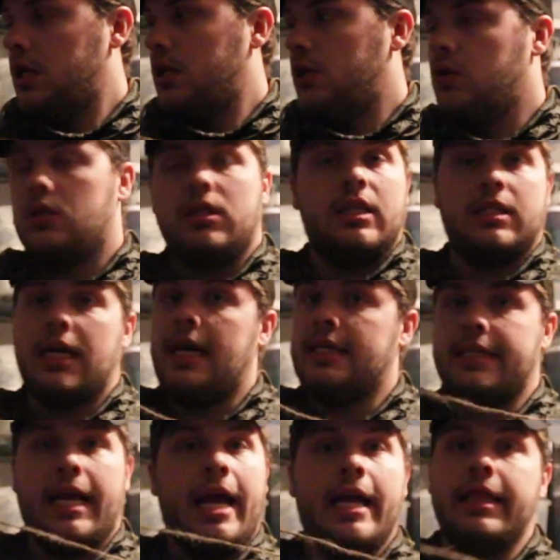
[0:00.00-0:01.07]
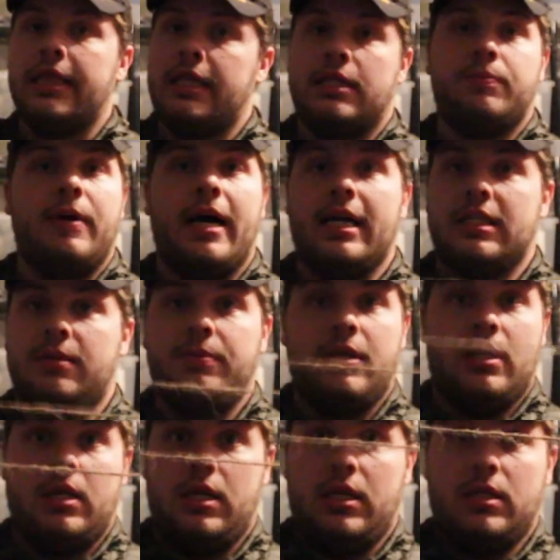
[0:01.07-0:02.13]
use, this has endless
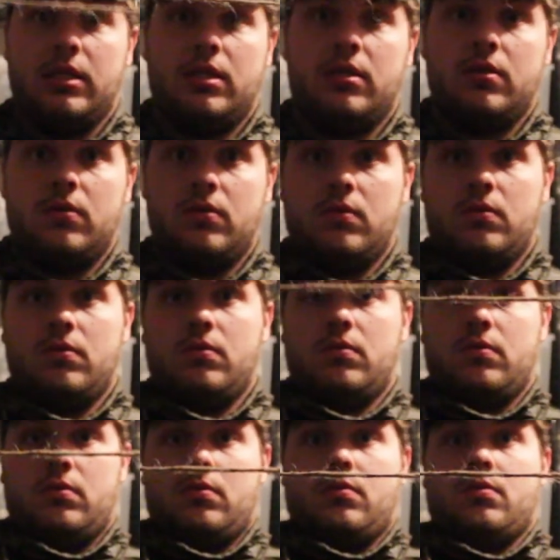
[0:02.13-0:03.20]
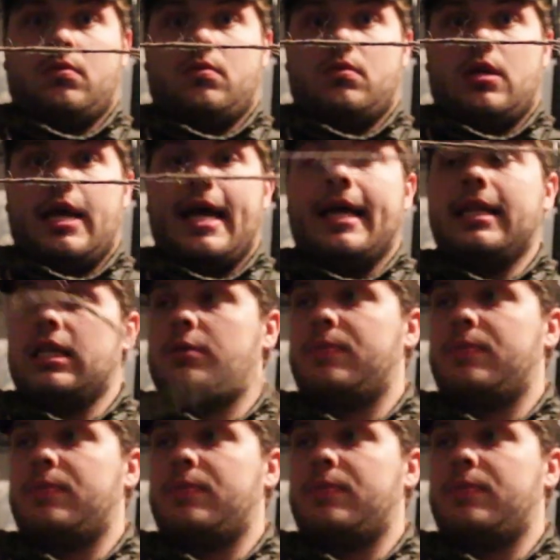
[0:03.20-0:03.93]
possibilities. Endless